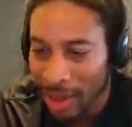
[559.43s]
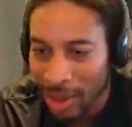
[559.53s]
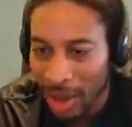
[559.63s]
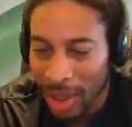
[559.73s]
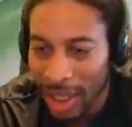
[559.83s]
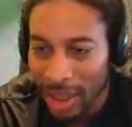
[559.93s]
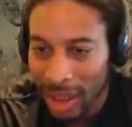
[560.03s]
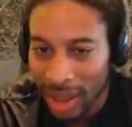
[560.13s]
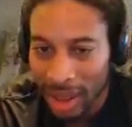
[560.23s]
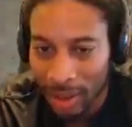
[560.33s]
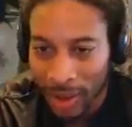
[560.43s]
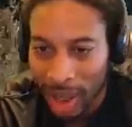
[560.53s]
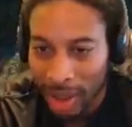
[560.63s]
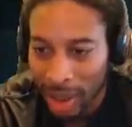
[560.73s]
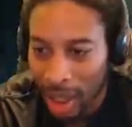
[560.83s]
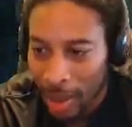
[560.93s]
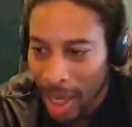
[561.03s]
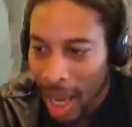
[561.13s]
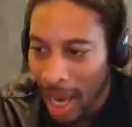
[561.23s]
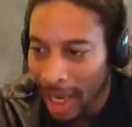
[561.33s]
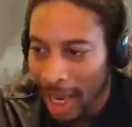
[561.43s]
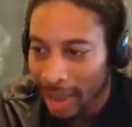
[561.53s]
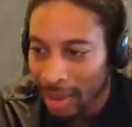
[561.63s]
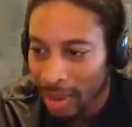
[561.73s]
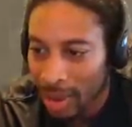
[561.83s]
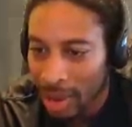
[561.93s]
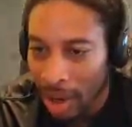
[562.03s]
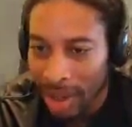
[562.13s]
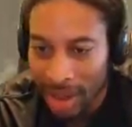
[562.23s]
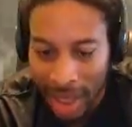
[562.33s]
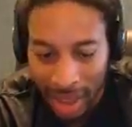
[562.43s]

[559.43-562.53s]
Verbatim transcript: You know these shits is fucked up. I got 30 seconds